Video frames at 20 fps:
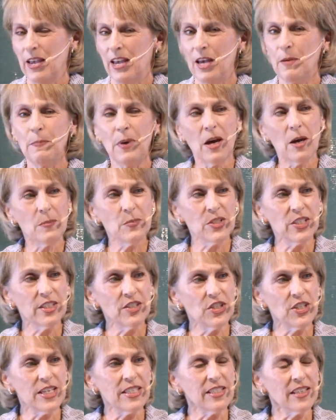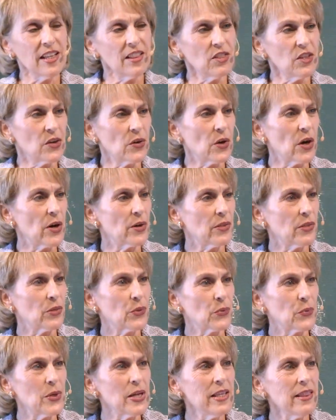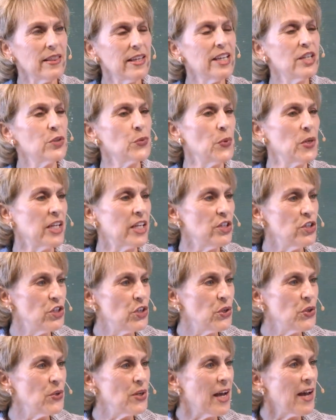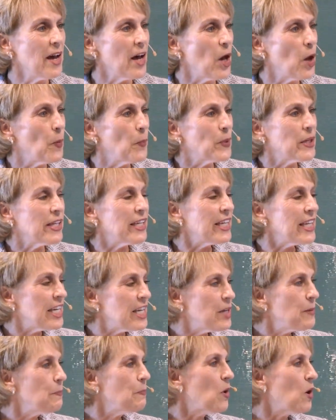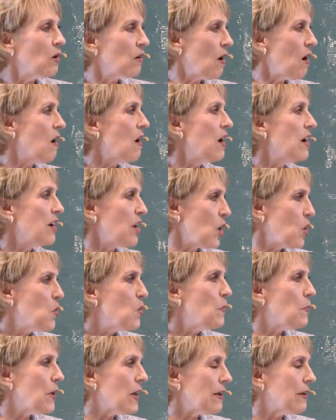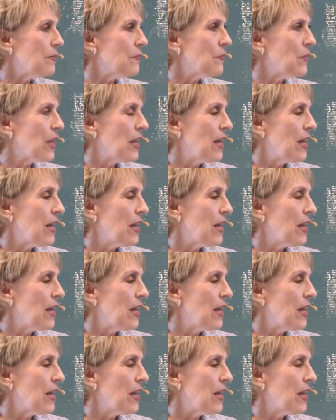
And Bob suggests that there are 3 things we can do to help keep our heart open.